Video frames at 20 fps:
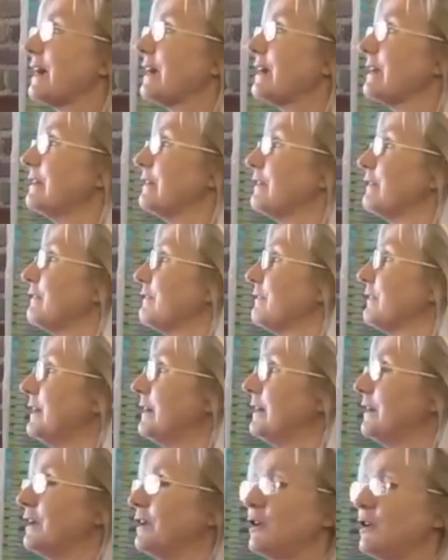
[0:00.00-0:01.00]
kind of,
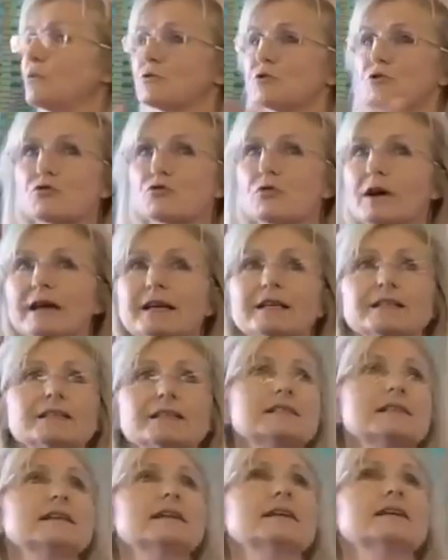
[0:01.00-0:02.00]
you know,
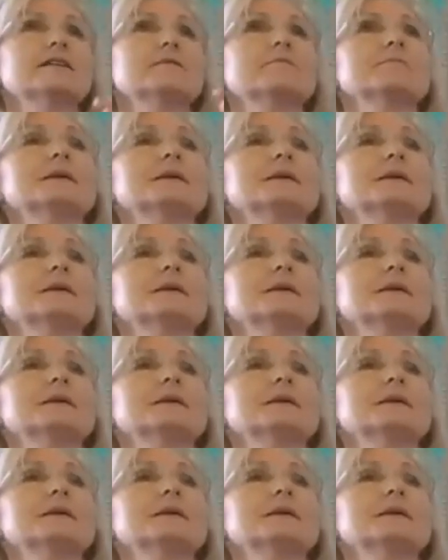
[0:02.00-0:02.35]
transient,